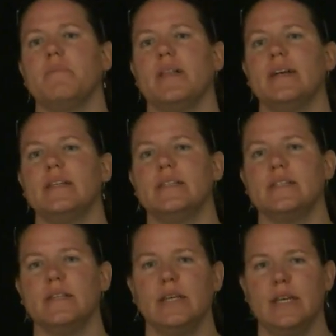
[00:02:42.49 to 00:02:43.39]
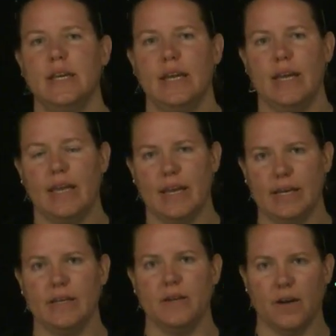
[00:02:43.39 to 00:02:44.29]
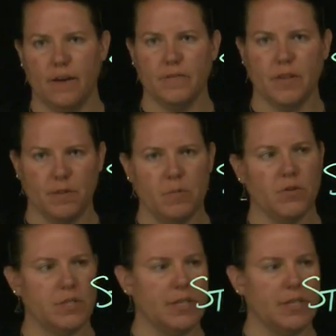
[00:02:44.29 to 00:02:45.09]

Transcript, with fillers: place and often the most